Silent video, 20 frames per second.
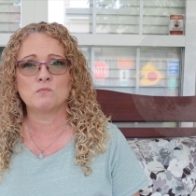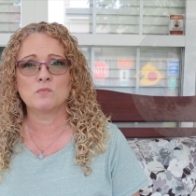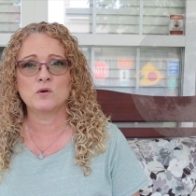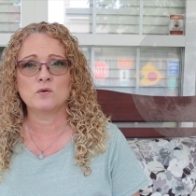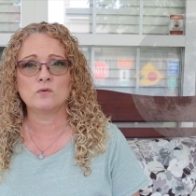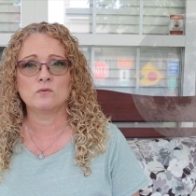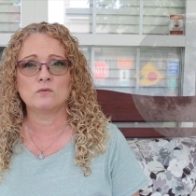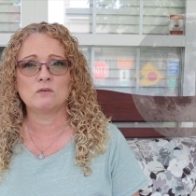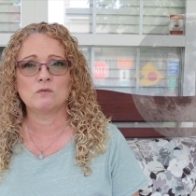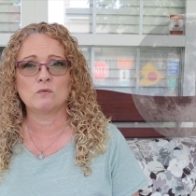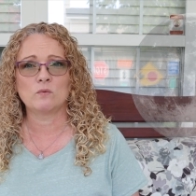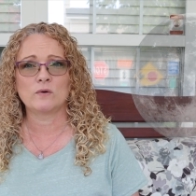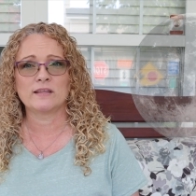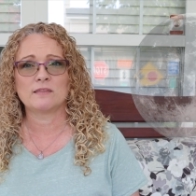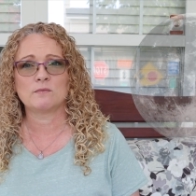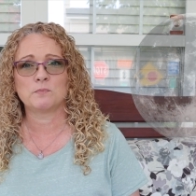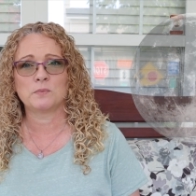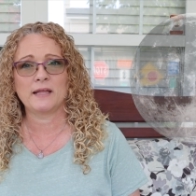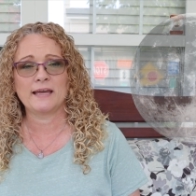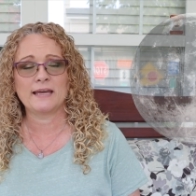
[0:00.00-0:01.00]
moon
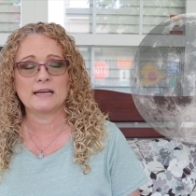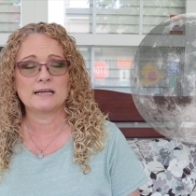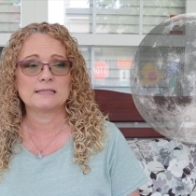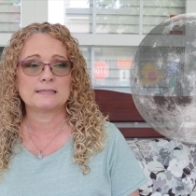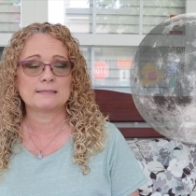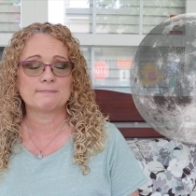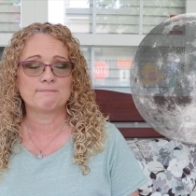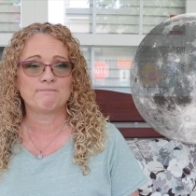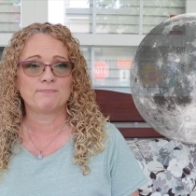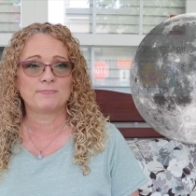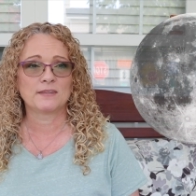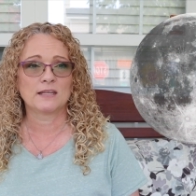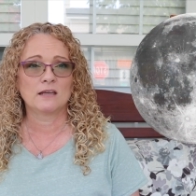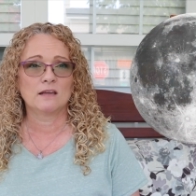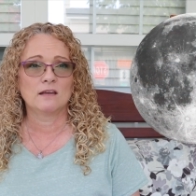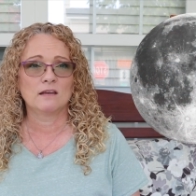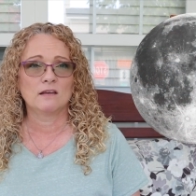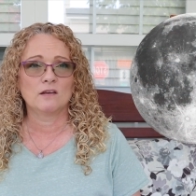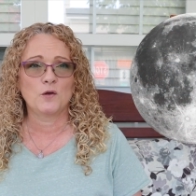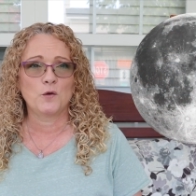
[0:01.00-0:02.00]
with planets.
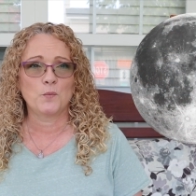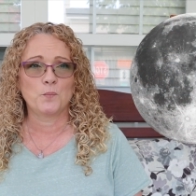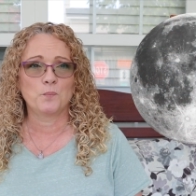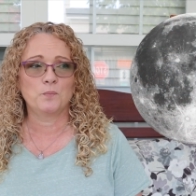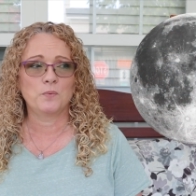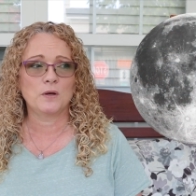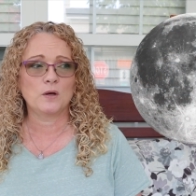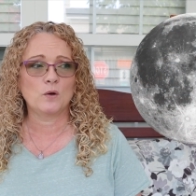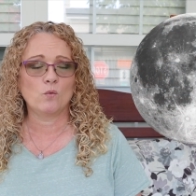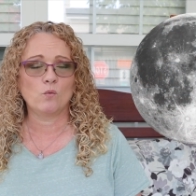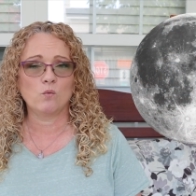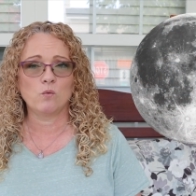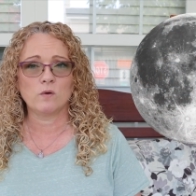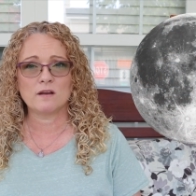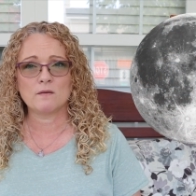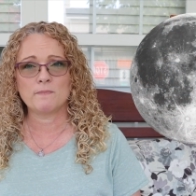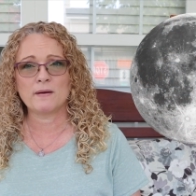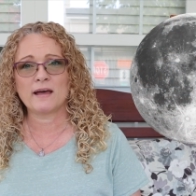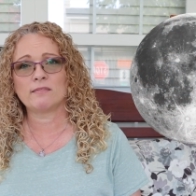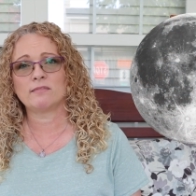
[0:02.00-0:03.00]
But
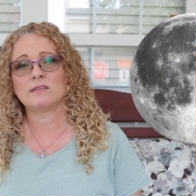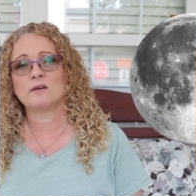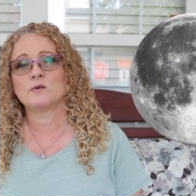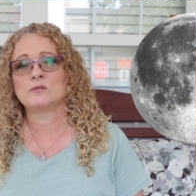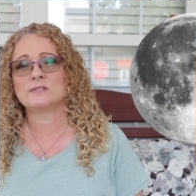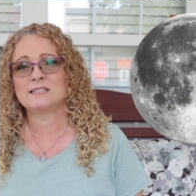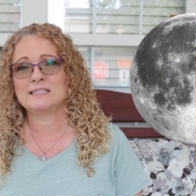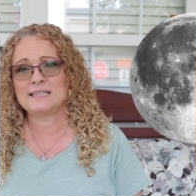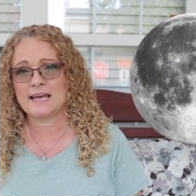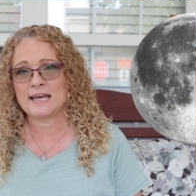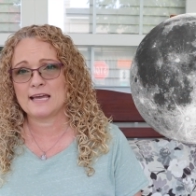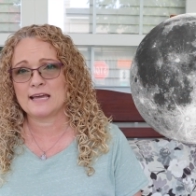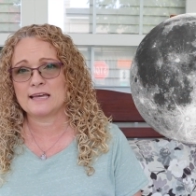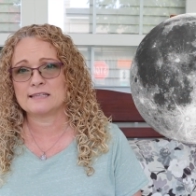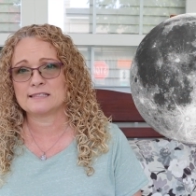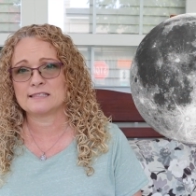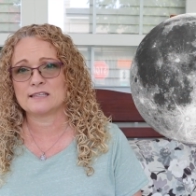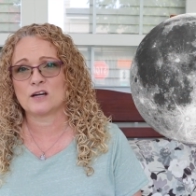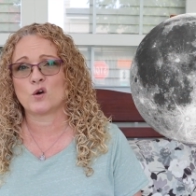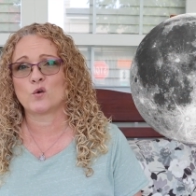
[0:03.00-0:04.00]
what about those
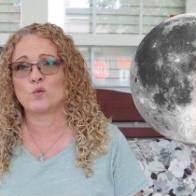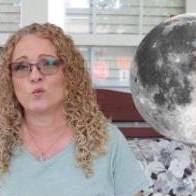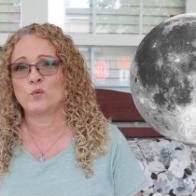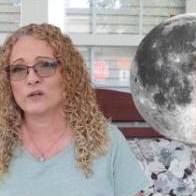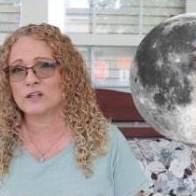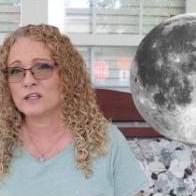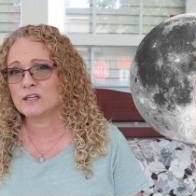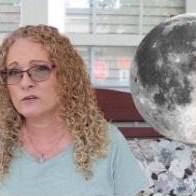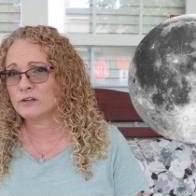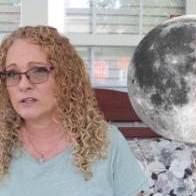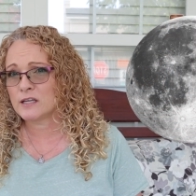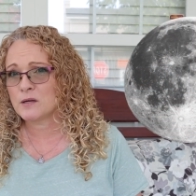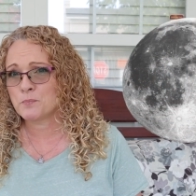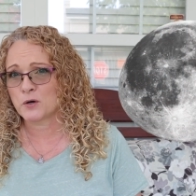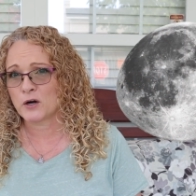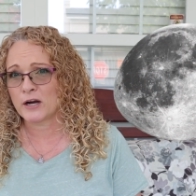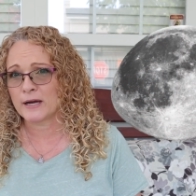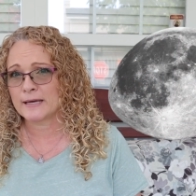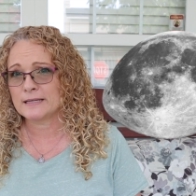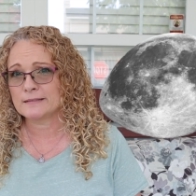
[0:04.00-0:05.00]
days that are really, really
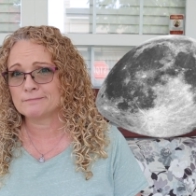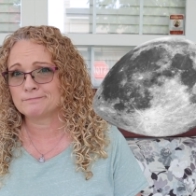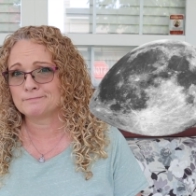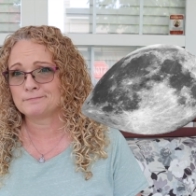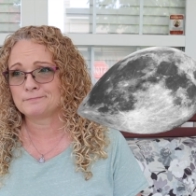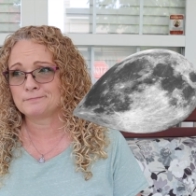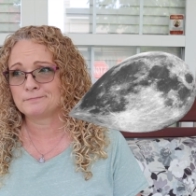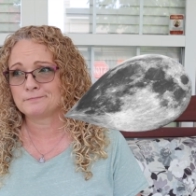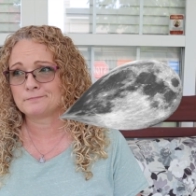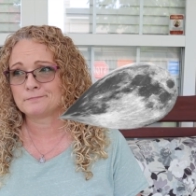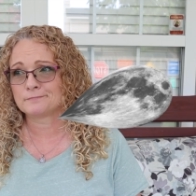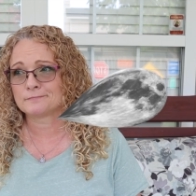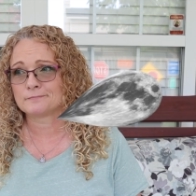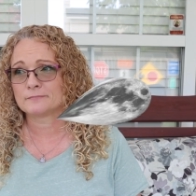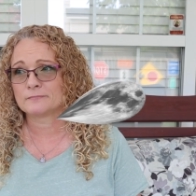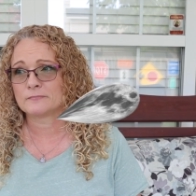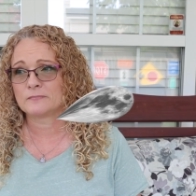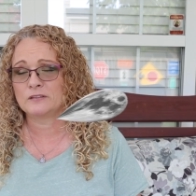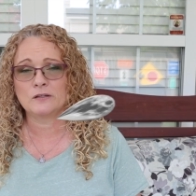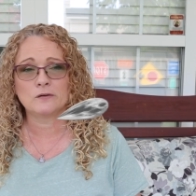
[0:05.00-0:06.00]
bright,
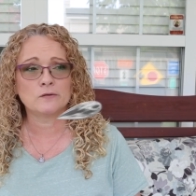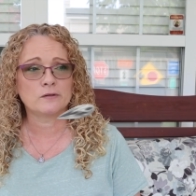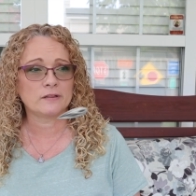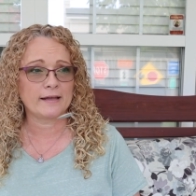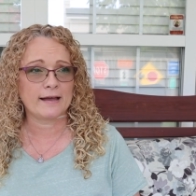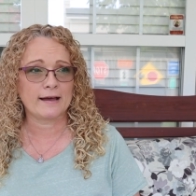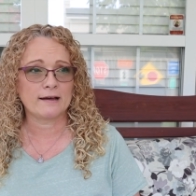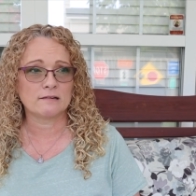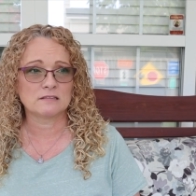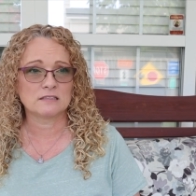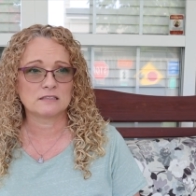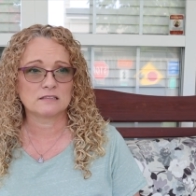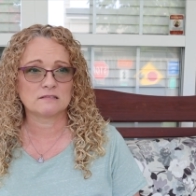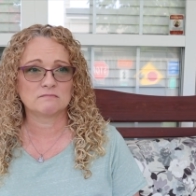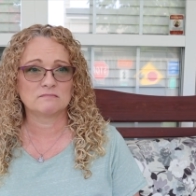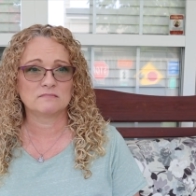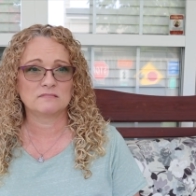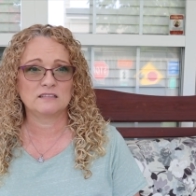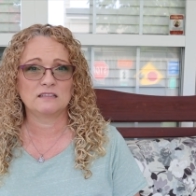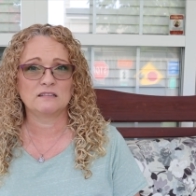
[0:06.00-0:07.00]
no clouds,
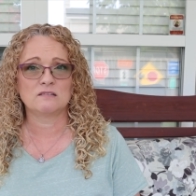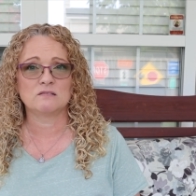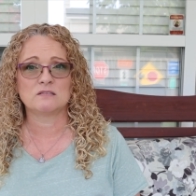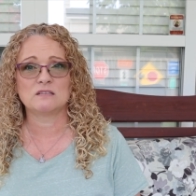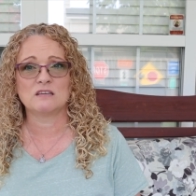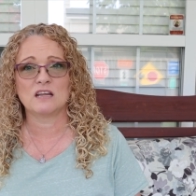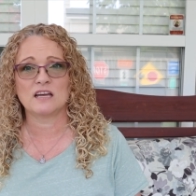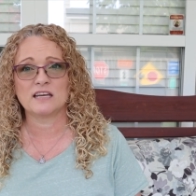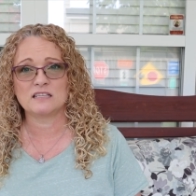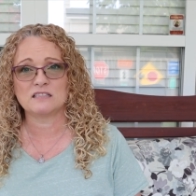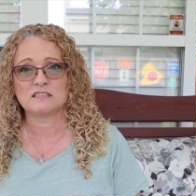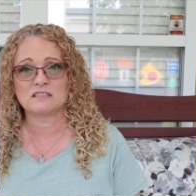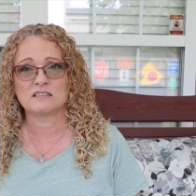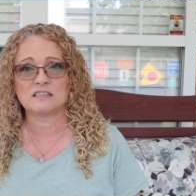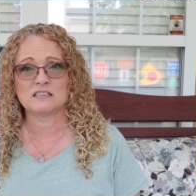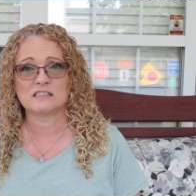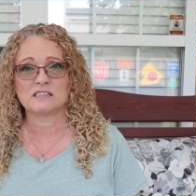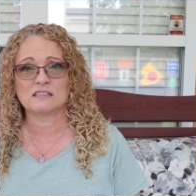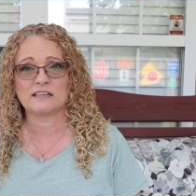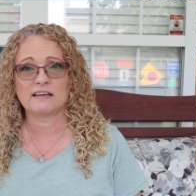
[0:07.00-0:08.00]
and those nights
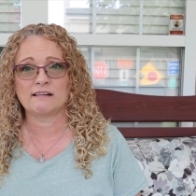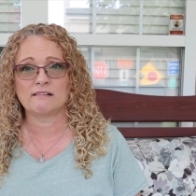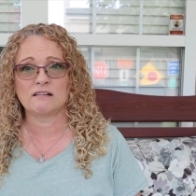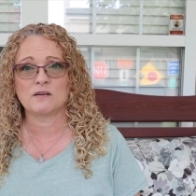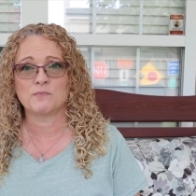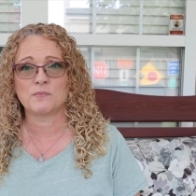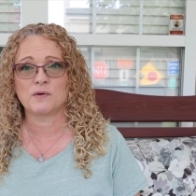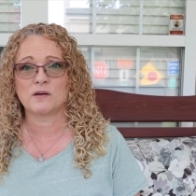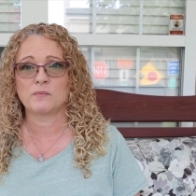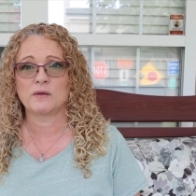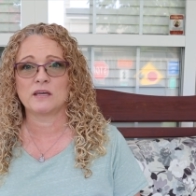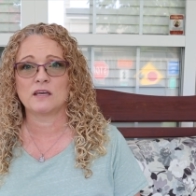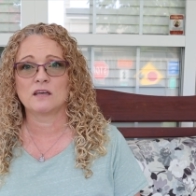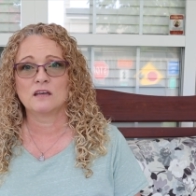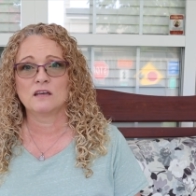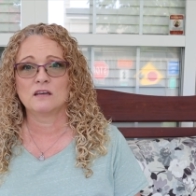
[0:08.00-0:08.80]
that cloud up on me?